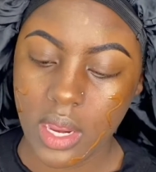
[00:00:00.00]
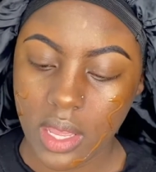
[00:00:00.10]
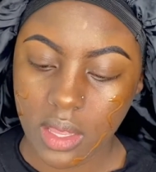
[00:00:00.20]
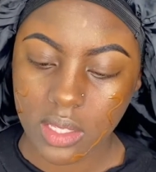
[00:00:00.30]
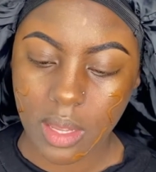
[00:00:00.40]

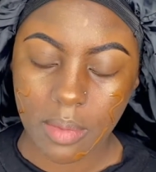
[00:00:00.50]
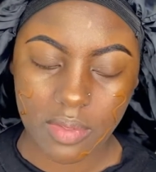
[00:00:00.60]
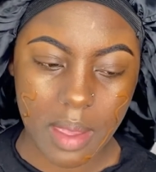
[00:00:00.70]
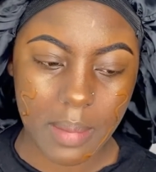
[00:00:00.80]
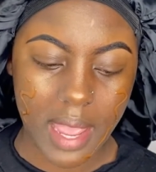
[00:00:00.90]
some of them,
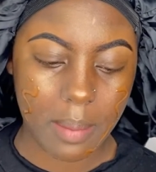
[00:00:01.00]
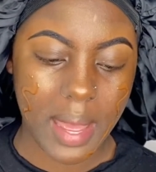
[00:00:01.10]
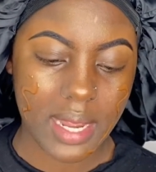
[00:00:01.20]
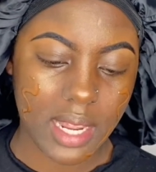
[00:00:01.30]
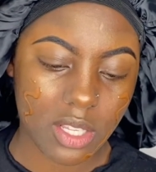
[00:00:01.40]
like my
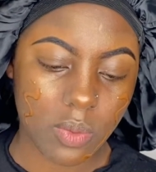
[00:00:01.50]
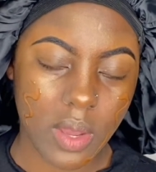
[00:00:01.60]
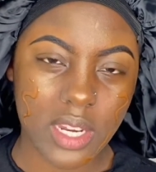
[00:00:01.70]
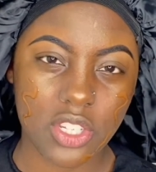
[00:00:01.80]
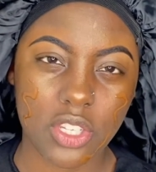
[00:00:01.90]
NYX one, is
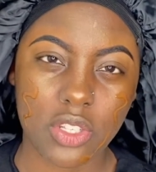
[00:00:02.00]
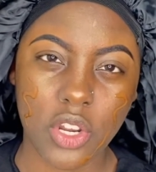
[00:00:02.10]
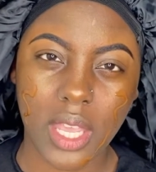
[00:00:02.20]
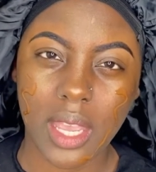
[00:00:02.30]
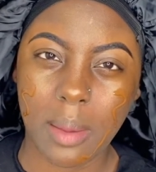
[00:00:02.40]
just looking
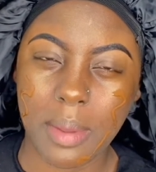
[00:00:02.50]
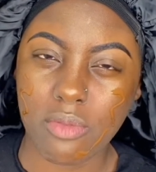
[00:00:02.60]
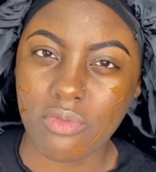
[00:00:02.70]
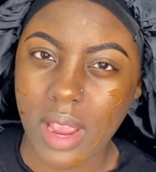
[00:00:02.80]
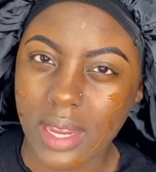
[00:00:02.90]
a bit
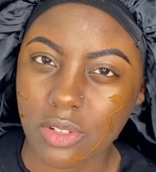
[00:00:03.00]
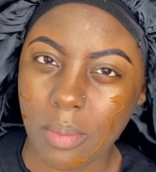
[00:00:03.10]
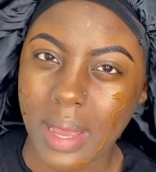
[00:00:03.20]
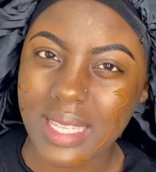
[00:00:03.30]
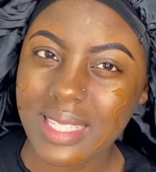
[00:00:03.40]
red on my
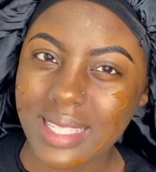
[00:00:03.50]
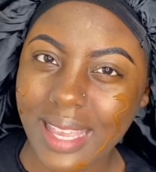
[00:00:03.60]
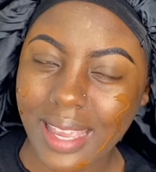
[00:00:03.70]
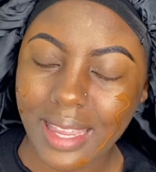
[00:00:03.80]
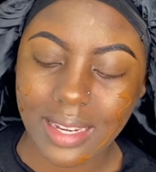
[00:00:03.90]

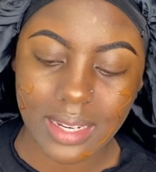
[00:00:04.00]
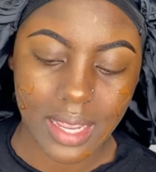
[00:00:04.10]
skin.